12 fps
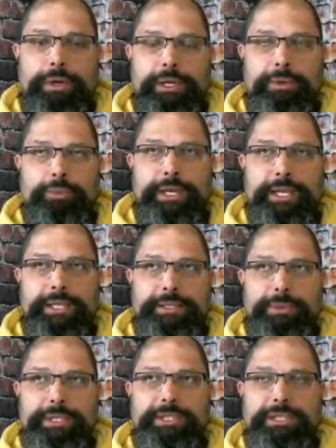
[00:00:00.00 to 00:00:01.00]
he when he gets
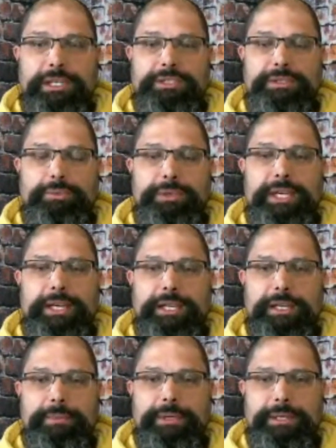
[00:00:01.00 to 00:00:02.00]
when he starts when you get
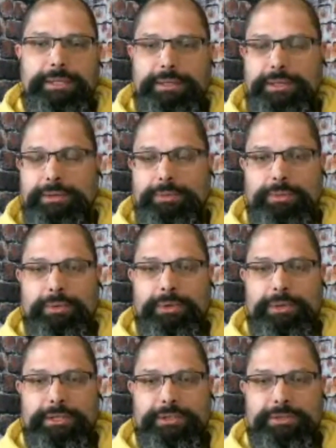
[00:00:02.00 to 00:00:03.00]
him in a, a one
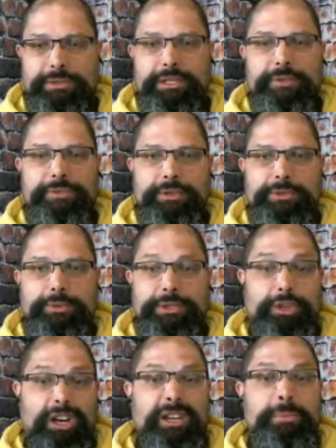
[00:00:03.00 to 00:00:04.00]
of his interviews, where he's
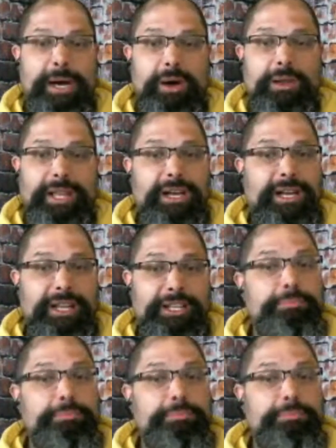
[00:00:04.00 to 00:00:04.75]
talking about like his